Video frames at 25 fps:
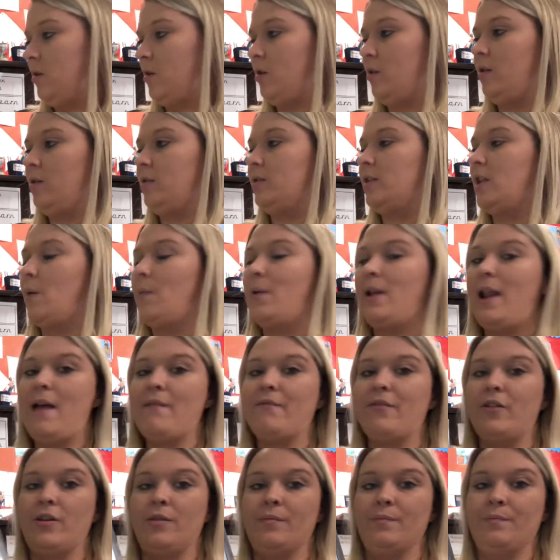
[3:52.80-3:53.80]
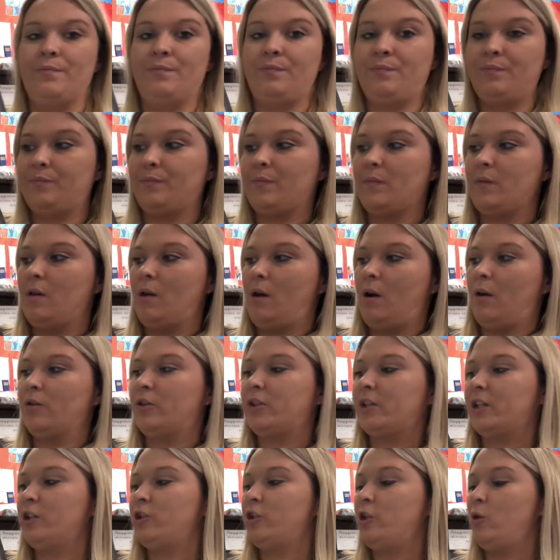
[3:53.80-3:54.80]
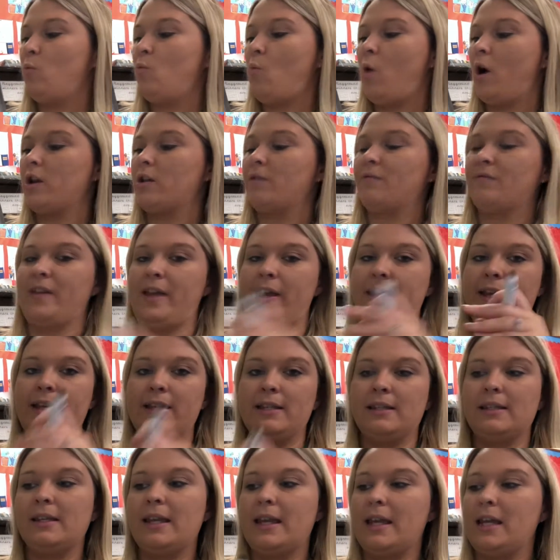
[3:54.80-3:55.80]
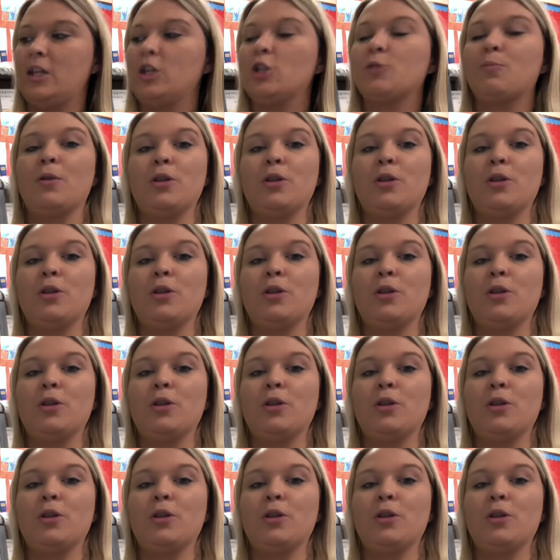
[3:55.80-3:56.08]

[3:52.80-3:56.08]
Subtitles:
So 11. I'm just going to do one of these each,